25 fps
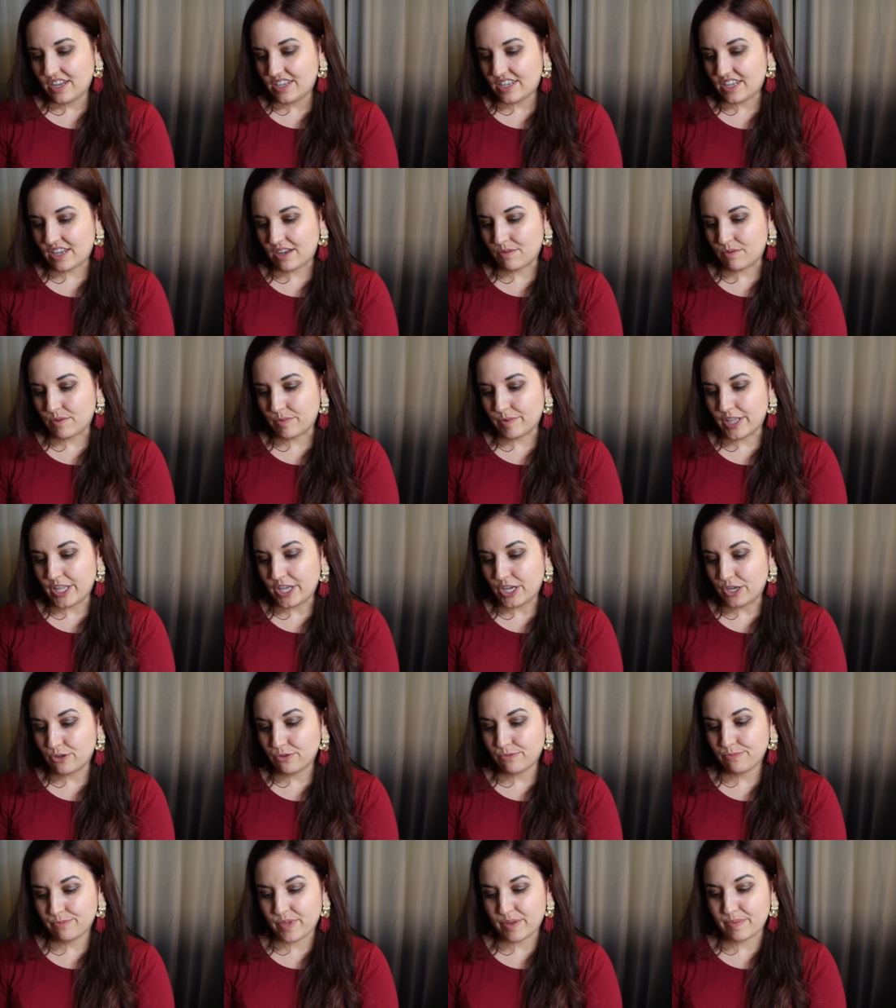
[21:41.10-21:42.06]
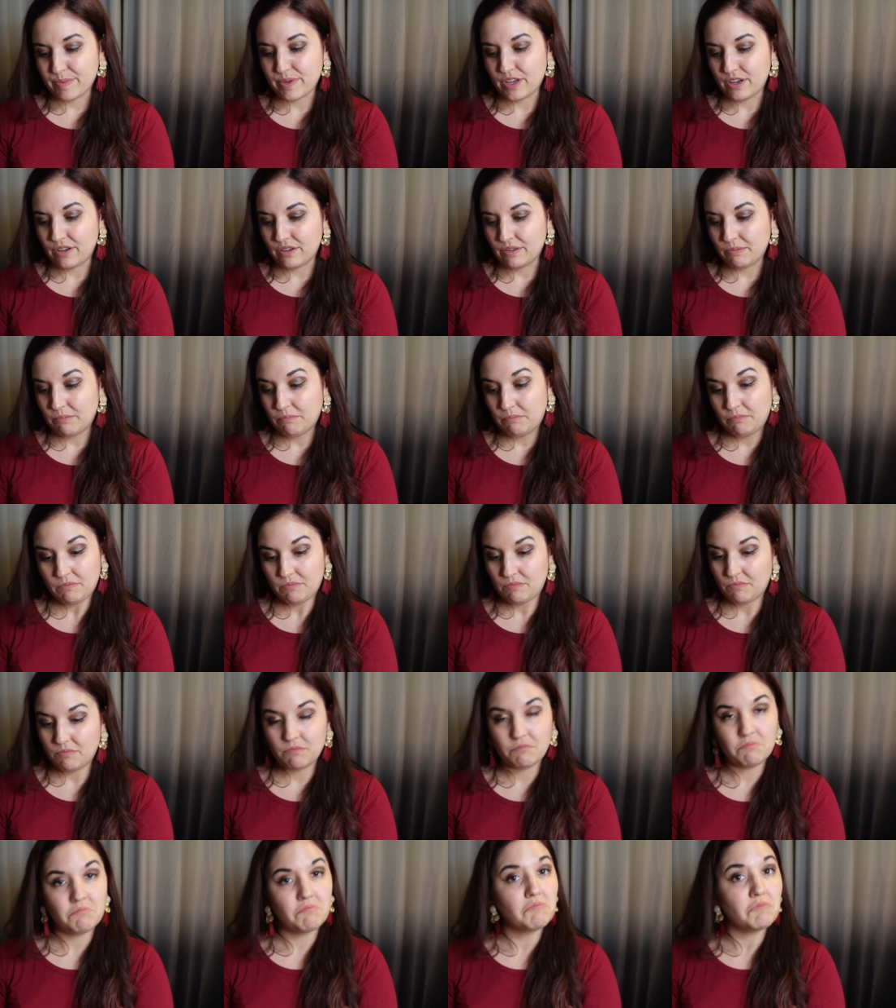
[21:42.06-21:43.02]
down below. Maybe I'll
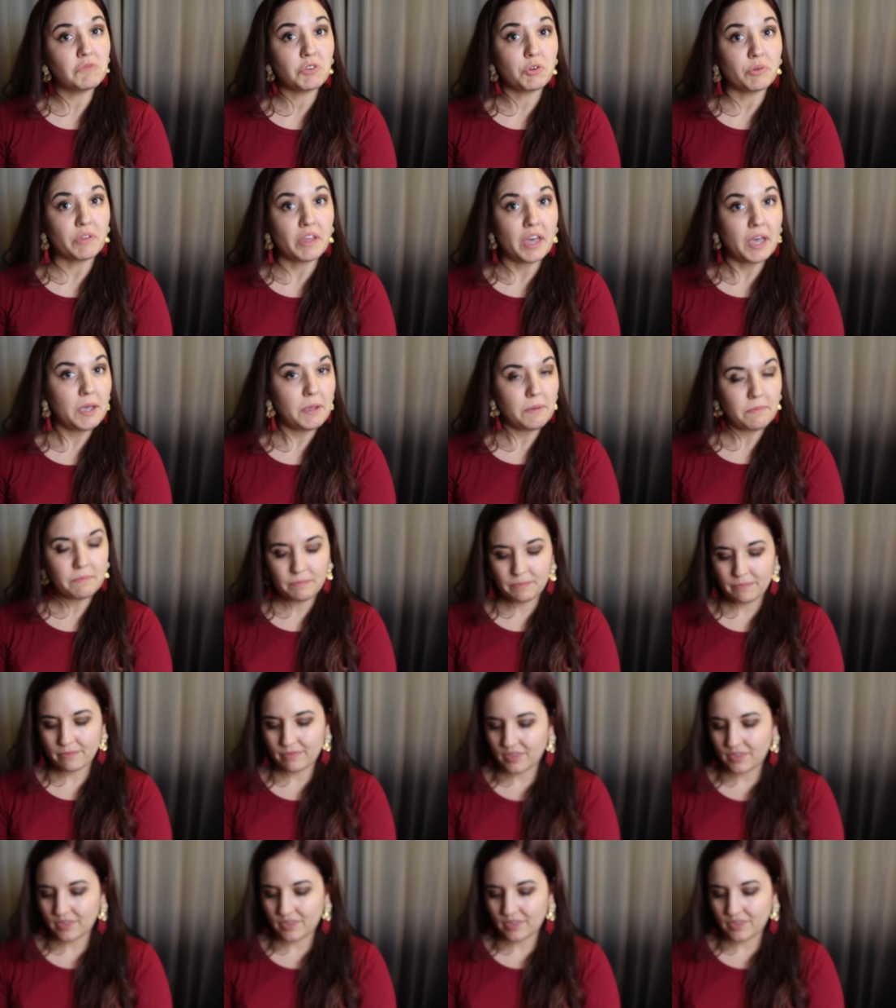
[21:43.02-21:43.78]
do that.